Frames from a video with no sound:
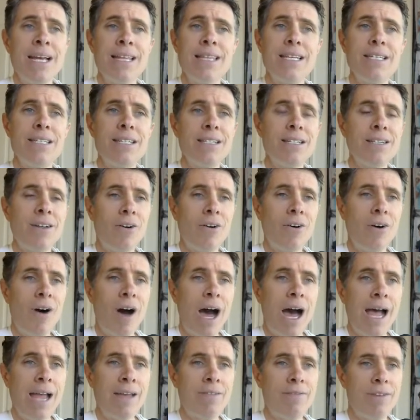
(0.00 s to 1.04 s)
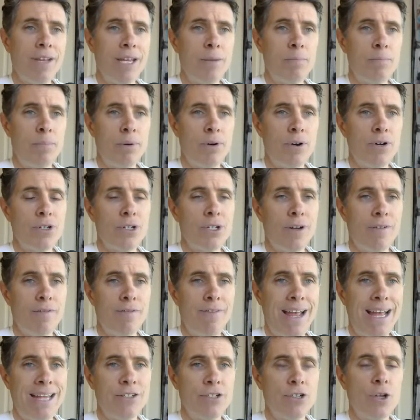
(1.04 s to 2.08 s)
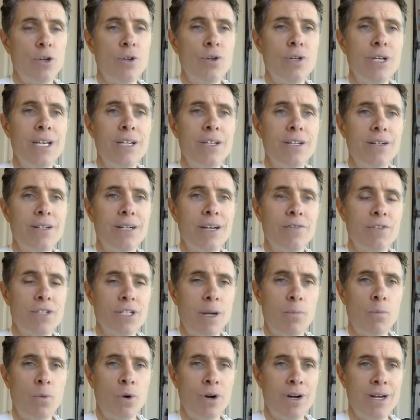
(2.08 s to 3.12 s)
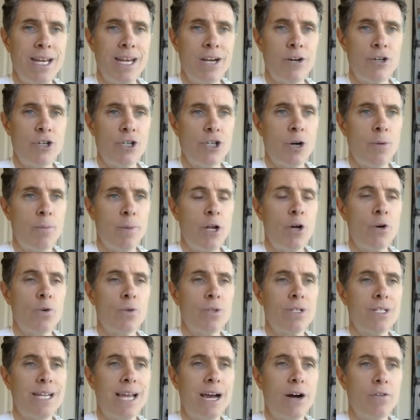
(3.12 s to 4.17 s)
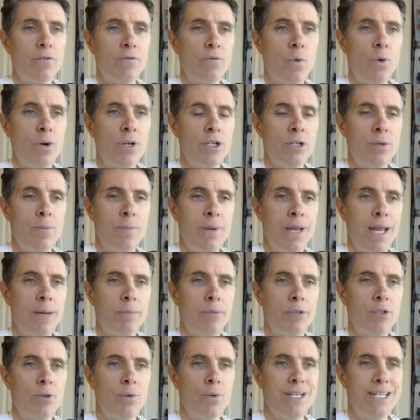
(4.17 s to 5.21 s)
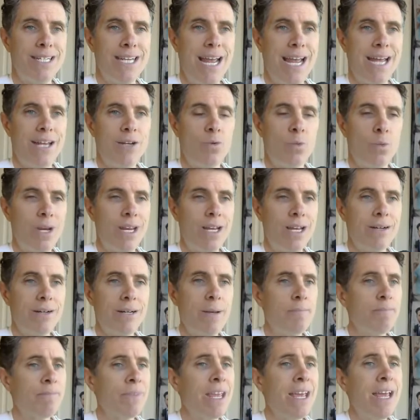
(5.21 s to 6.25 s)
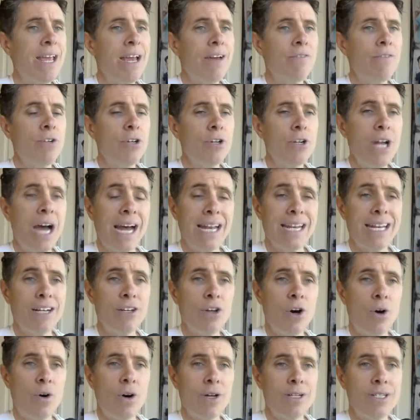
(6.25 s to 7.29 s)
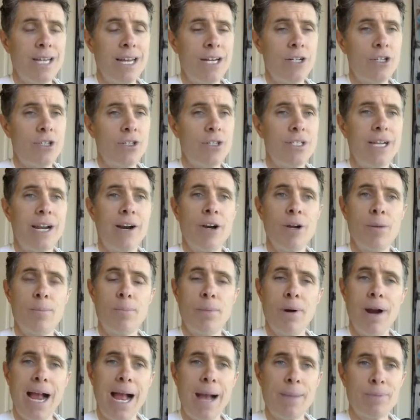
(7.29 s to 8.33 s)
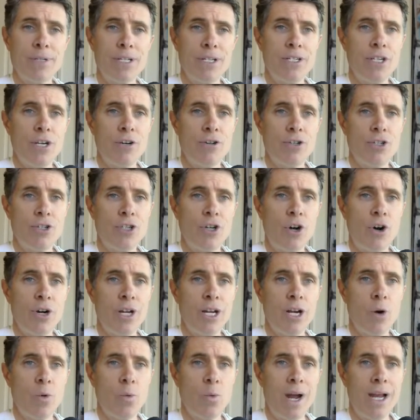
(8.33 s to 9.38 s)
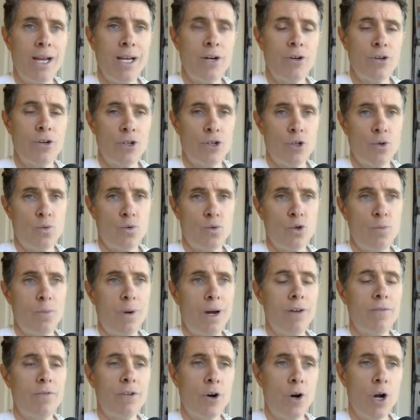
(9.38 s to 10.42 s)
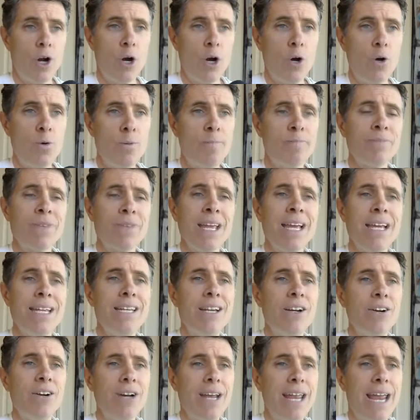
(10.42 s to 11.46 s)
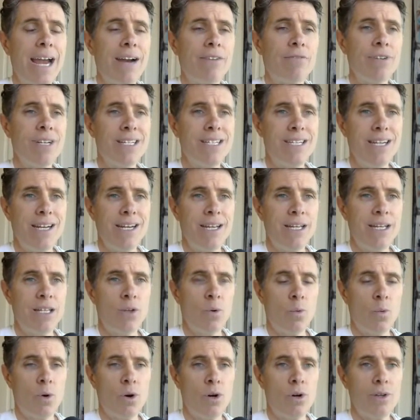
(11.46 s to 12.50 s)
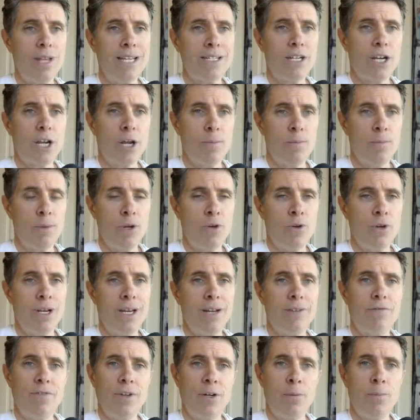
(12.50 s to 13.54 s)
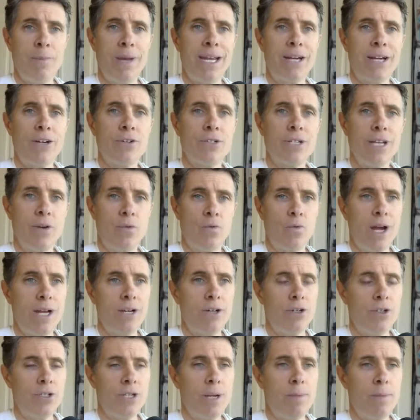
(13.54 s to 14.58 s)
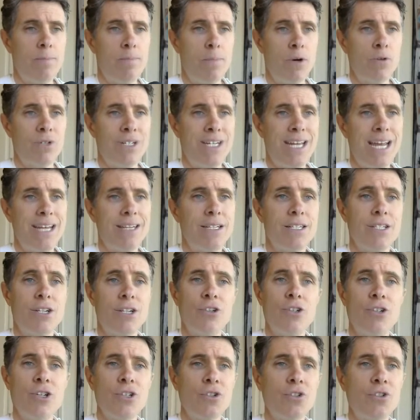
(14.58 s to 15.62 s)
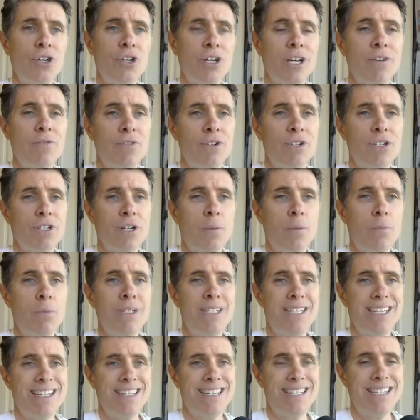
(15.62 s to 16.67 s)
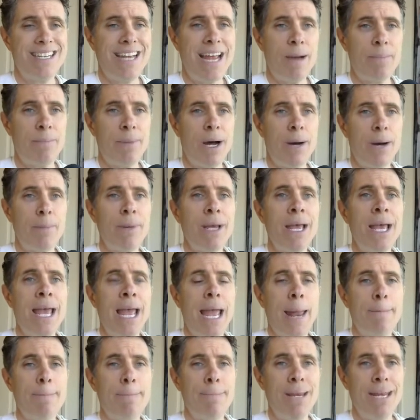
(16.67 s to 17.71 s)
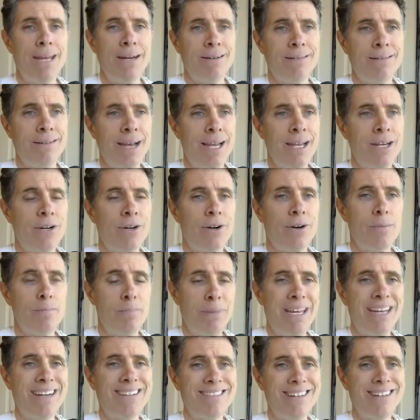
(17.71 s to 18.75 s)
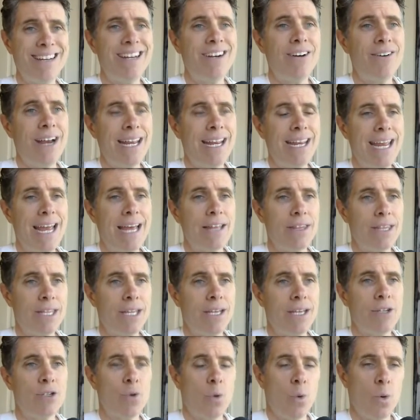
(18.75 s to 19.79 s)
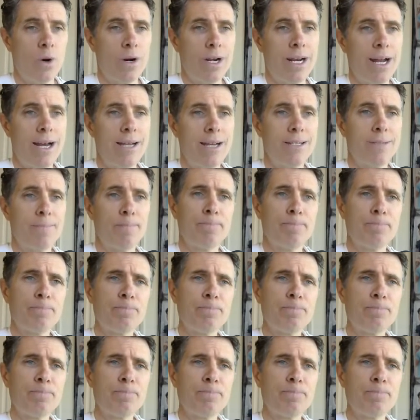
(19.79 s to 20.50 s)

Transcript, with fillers: This is a live in person event, so you need to live somewhere near Sherman Oaks, California to be able to attend weekly. If you're not in the Los Angeles area, perhaps consider starting a writers group of your own. Nearly every city in the world has a community of filmmakers and writers in most cases. They're just looking for someone to step up and be a leader, be a leader and get things organized.